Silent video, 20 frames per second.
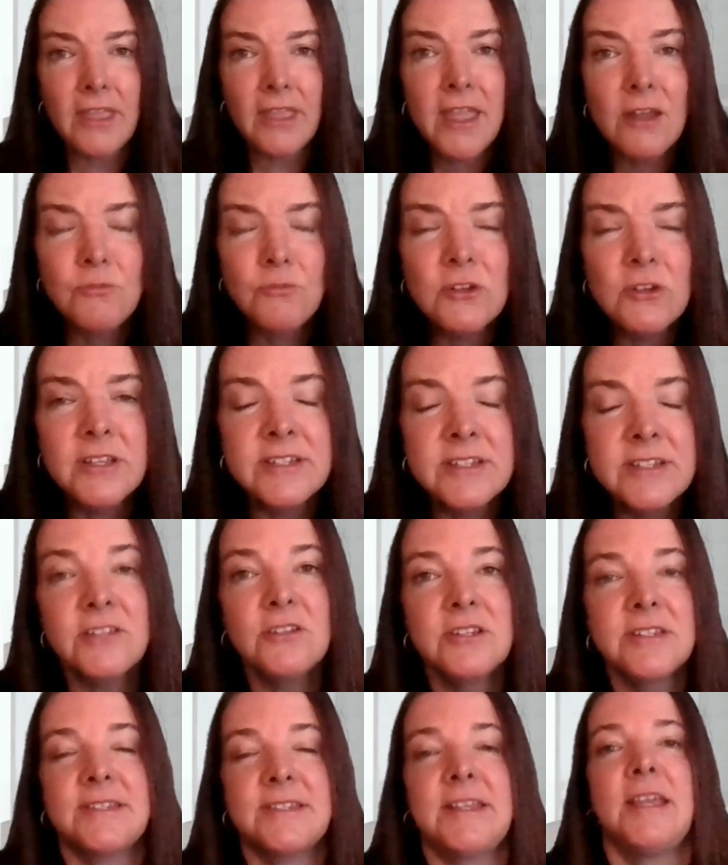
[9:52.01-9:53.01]
And we'll
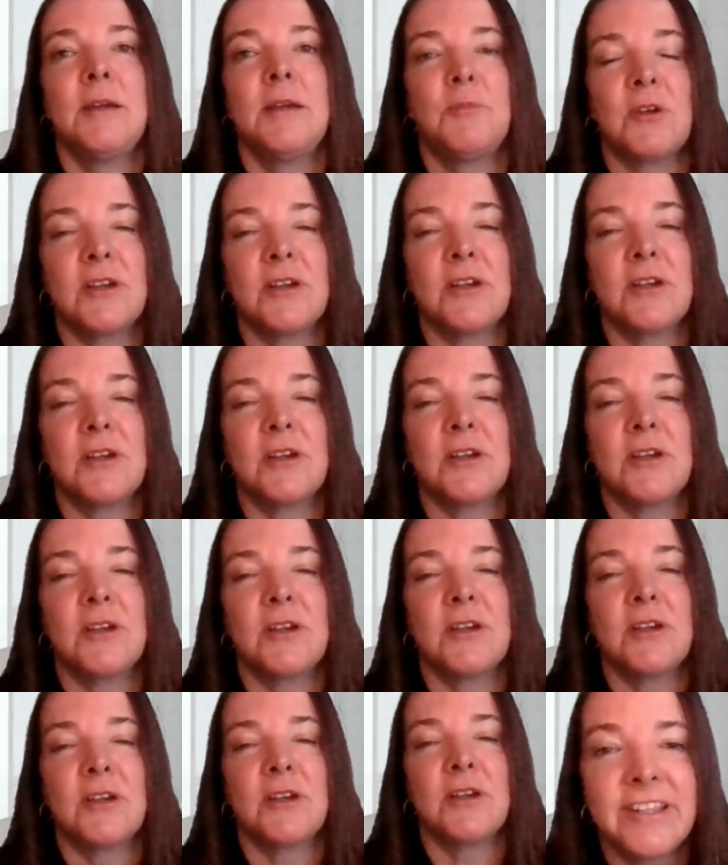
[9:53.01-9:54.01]
continue to stay abreast of
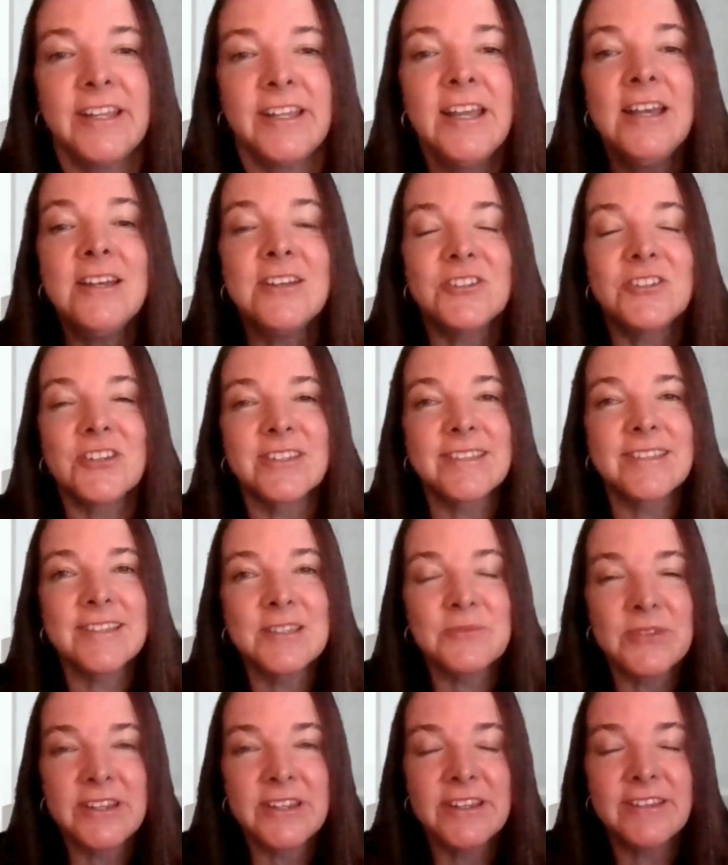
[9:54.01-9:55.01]
security. Just
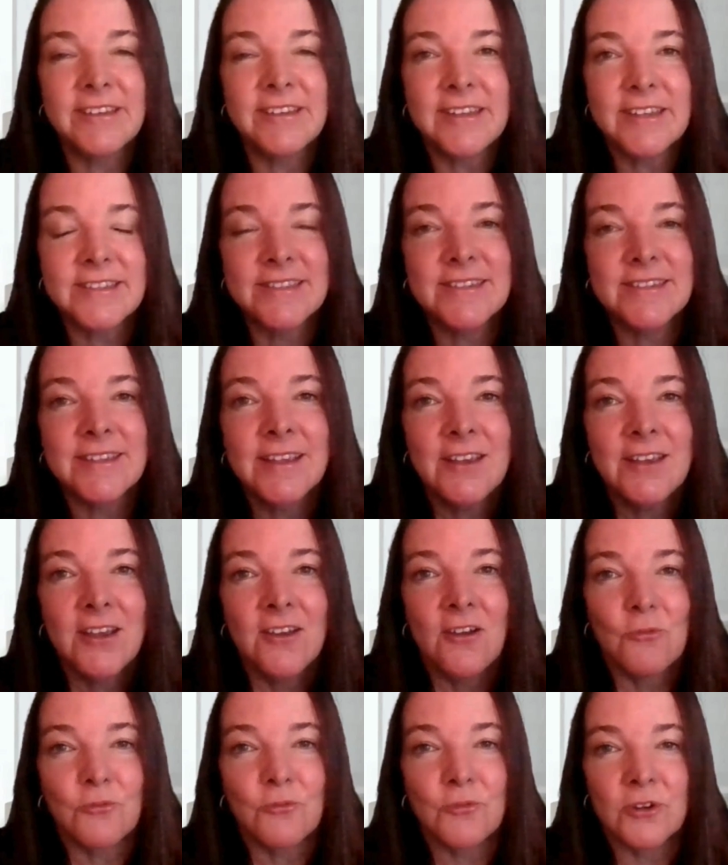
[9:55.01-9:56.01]
this week, NIST
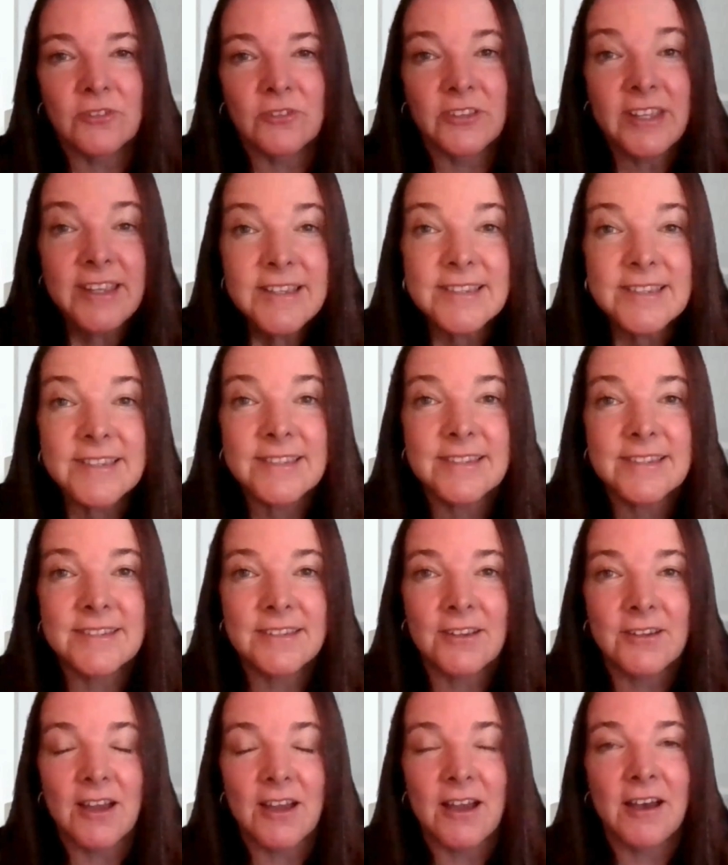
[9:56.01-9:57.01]

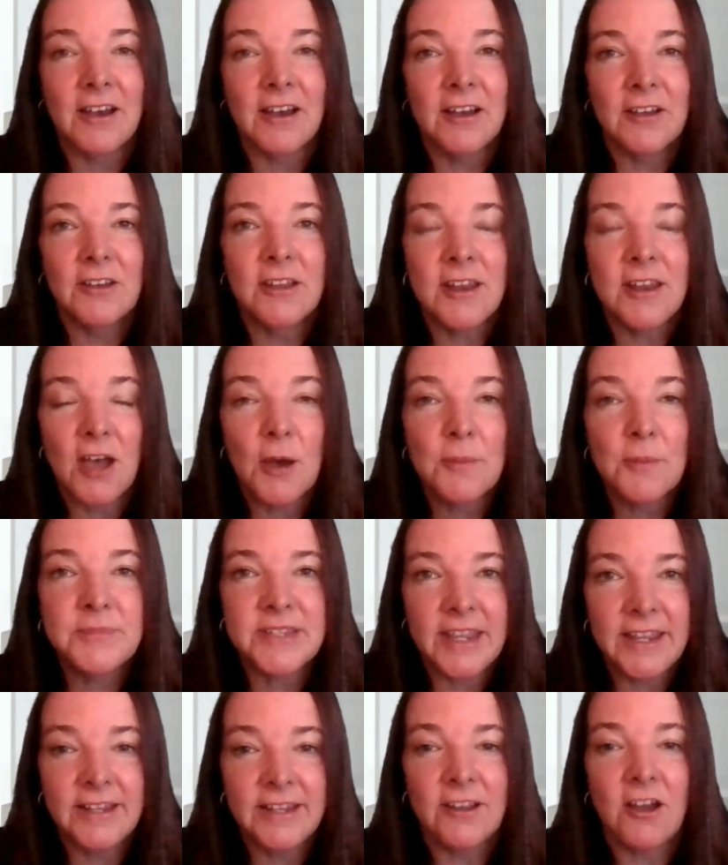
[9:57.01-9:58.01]
released an
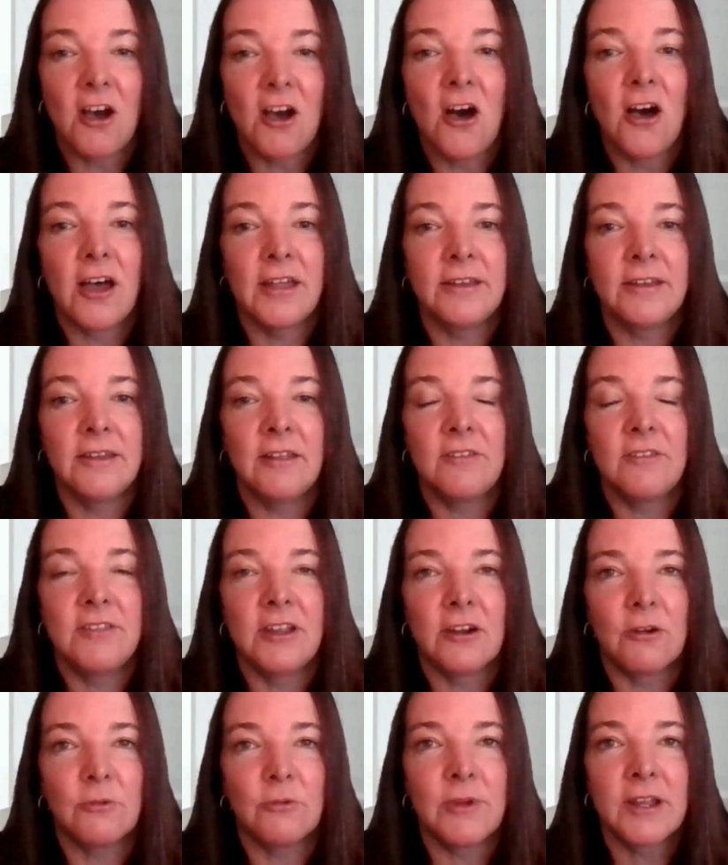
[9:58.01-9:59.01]
update on
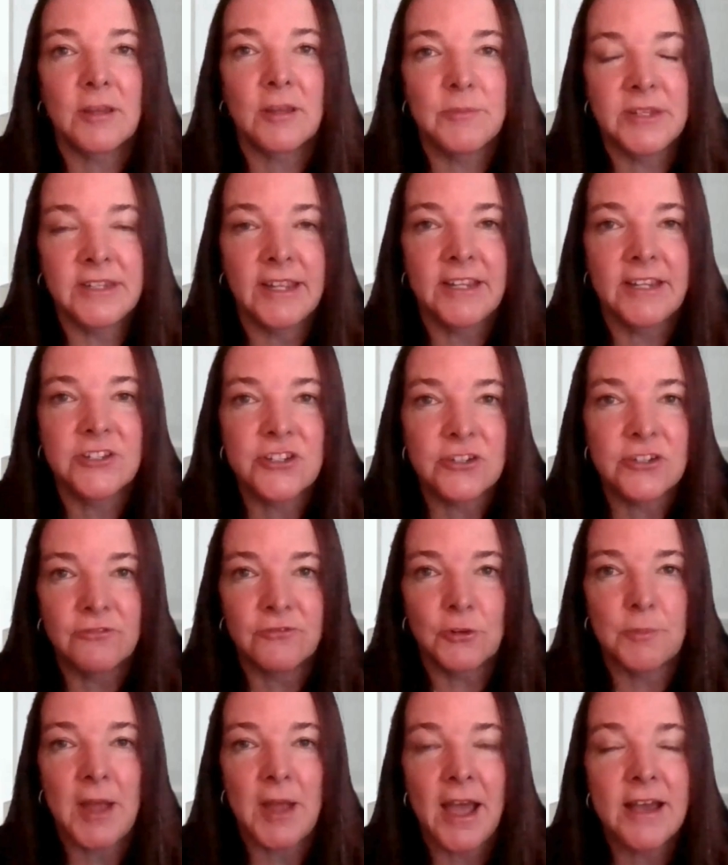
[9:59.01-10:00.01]
their
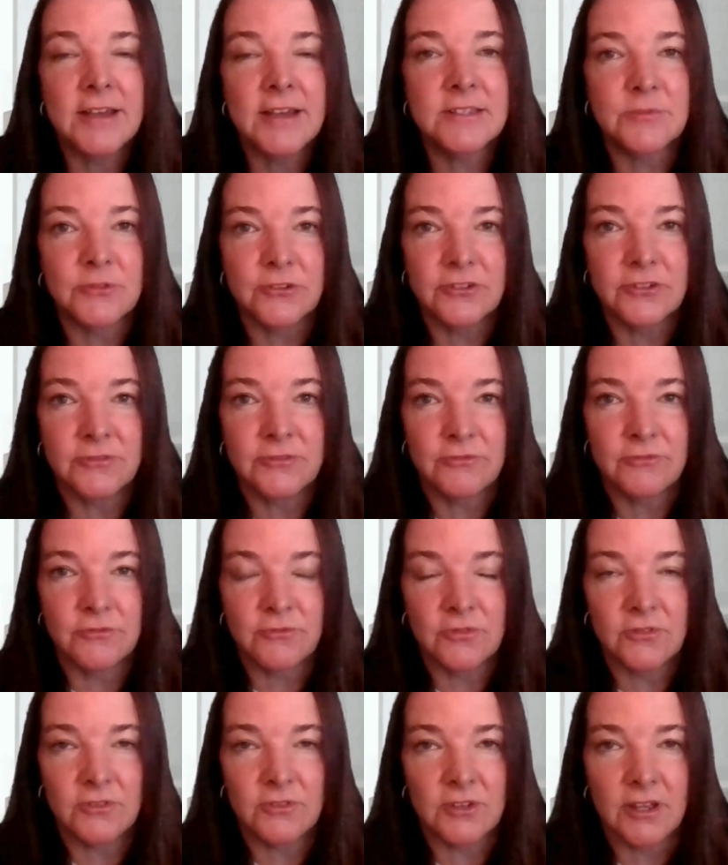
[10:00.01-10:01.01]
recommendation for password
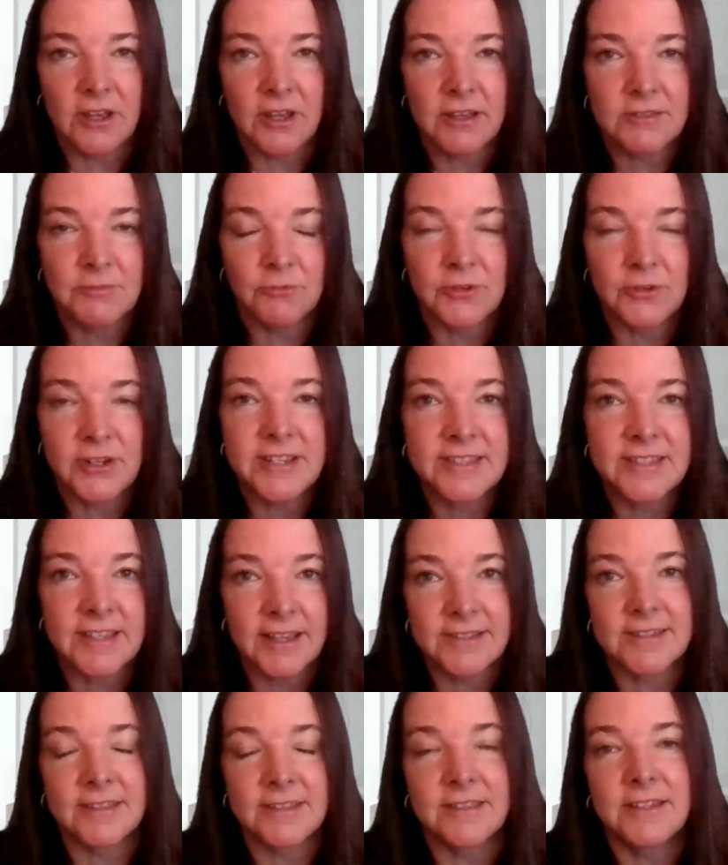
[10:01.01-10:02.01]

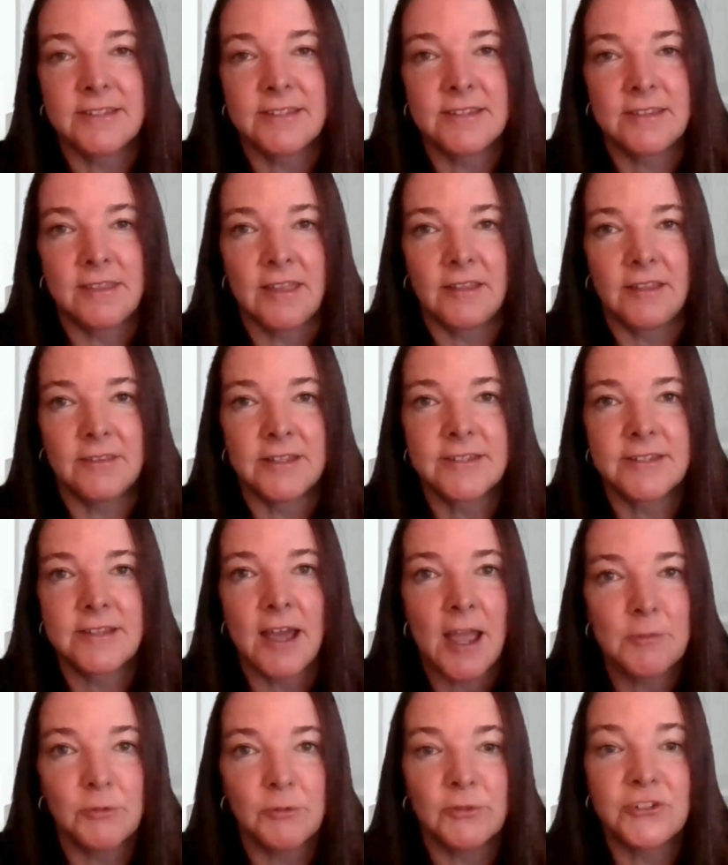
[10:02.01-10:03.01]
resets and the
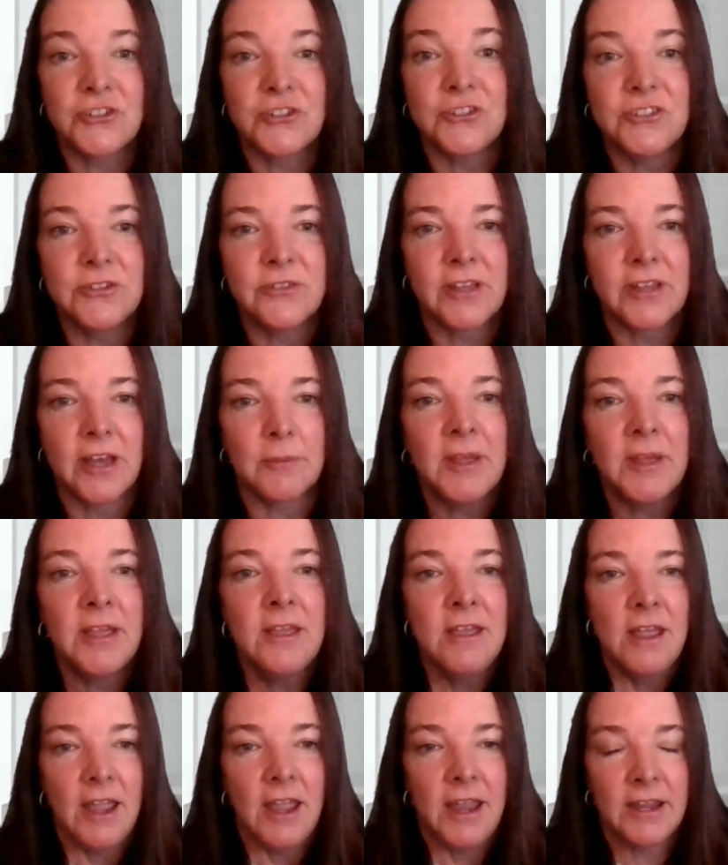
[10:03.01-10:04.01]
time in which you do them.
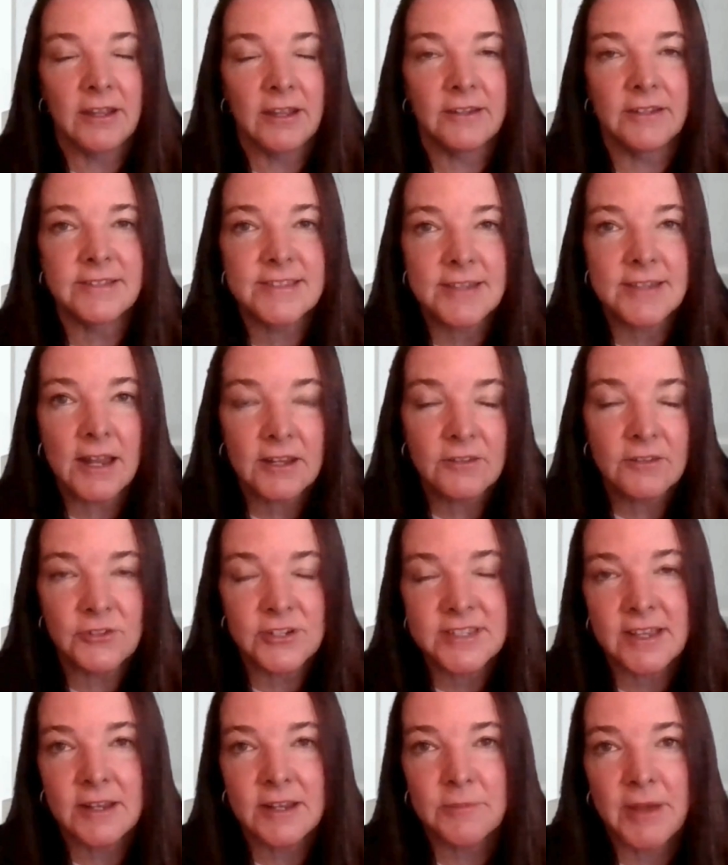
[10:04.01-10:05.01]
And instead of
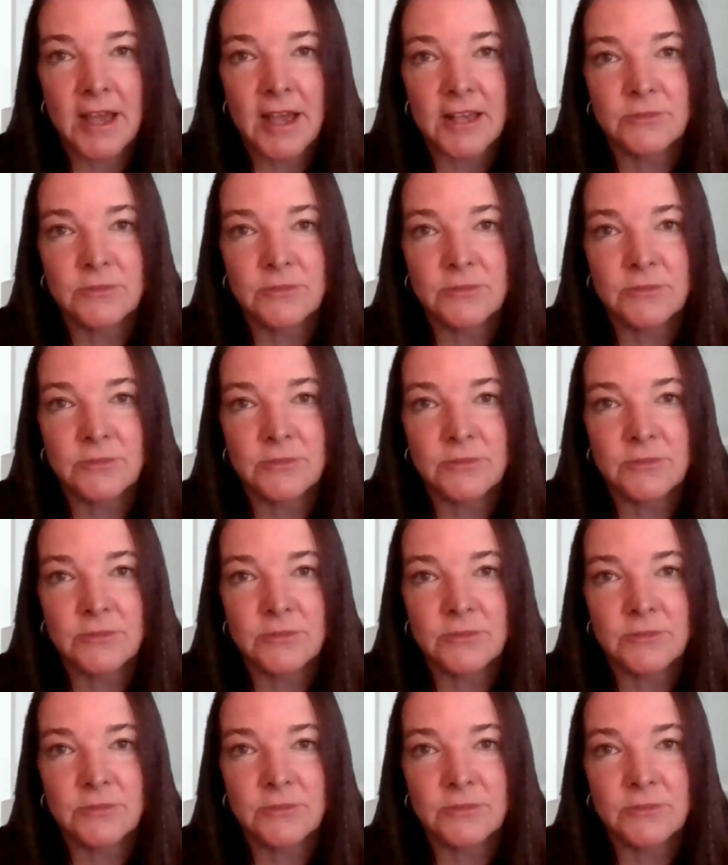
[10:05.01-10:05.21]
resetting